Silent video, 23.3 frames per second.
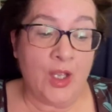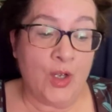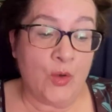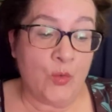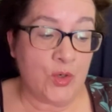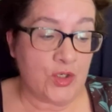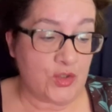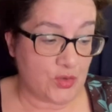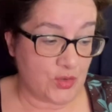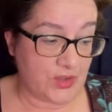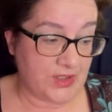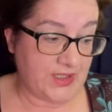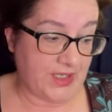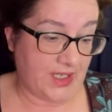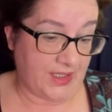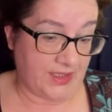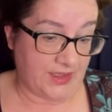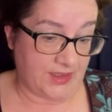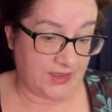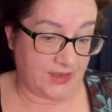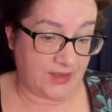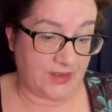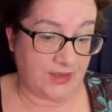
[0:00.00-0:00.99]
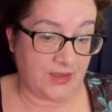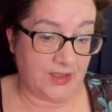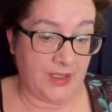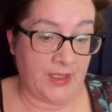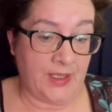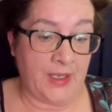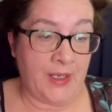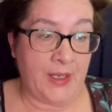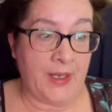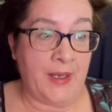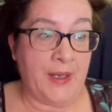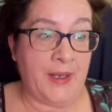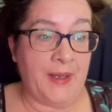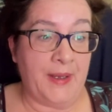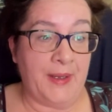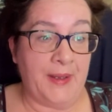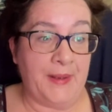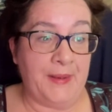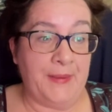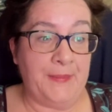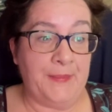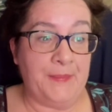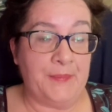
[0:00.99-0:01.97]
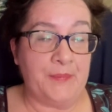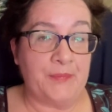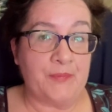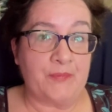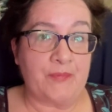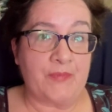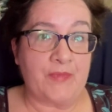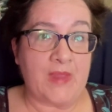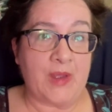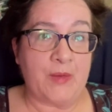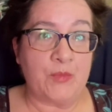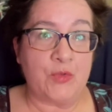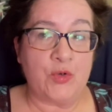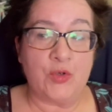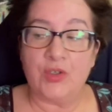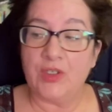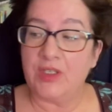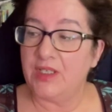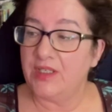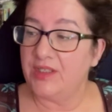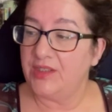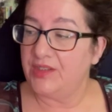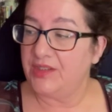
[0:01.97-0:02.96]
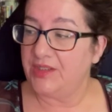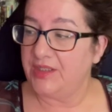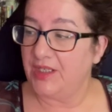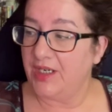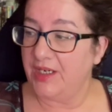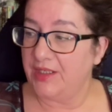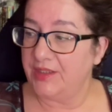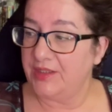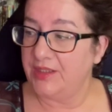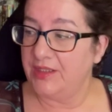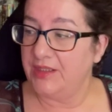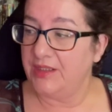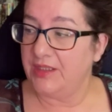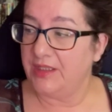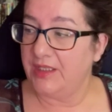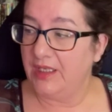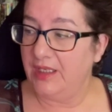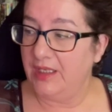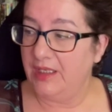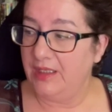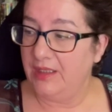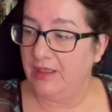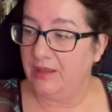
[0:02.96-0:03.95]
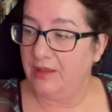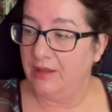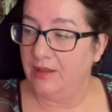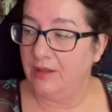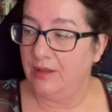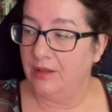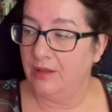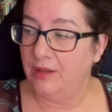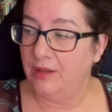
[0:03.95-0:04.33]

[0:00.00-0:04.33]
which is nice. I'm going to get started again.